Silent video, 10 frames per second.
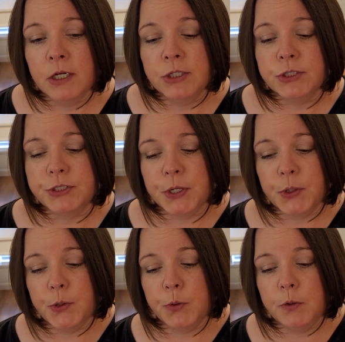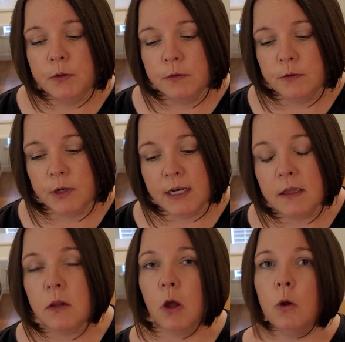So they're getting a
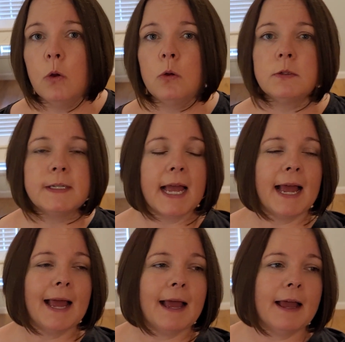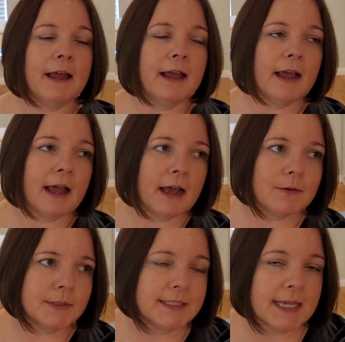little old. I
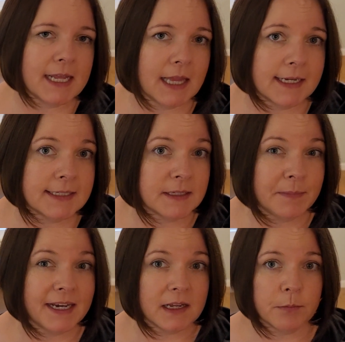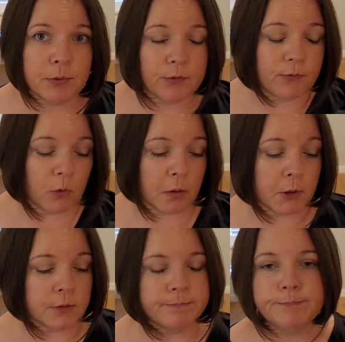would say light to medium performer.